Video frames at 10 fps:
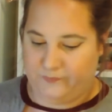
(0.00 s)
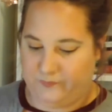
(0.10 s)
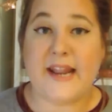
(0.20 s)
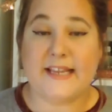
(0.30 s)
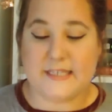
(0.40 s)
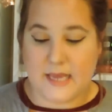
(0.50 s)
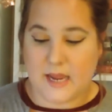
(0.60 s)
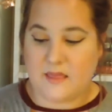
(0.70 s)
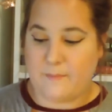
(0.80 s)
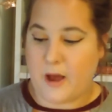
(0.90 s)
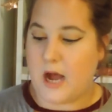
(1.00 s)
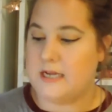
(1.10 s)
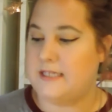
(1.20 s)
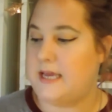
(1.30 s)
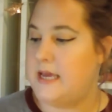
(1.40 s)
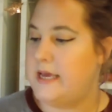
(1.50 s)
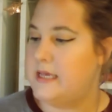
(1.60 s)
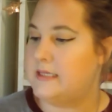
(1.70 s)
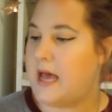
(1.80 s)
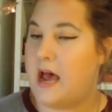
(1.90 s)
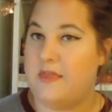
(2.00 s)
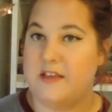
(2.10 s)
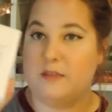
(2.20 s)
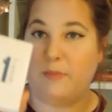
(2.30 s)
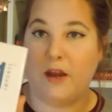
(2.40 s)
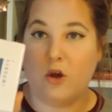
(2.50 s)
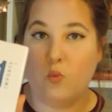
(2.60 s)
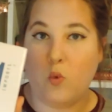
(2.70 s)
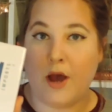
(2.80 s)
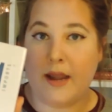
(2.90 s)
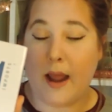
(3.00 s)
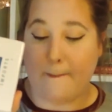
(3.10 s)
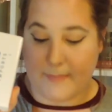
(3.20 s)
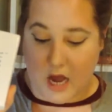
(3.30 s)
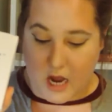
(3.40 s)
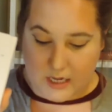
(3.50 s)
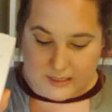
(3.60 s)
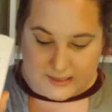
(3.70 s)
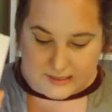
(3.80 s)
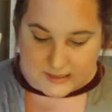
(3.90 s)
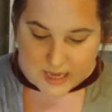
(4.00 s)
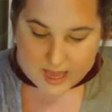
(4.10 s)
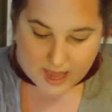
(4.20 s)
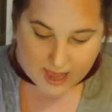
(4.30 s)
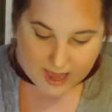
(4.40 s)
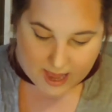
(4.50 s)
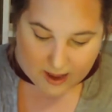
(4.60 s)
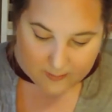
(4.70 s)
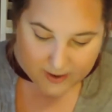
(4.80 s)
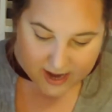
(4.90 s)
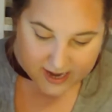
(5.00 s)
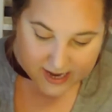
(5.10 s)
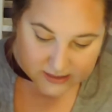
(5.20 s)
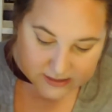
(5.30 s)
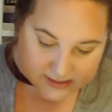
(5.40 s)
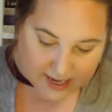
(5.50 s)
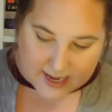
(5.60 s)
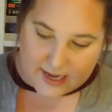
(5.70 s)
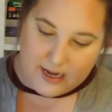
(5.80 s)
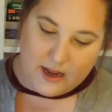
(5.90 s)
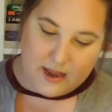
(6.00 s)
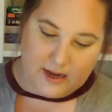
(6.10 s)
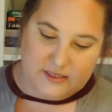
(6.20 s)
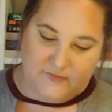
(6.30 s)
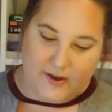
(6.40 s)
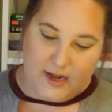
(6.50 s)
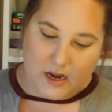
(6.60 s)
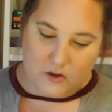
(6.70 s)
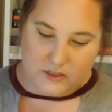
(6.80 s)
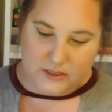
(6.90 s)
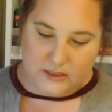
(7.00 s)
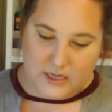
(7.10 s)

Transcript: The next thing in the box is this Pier 1 box. And inside, let's find out.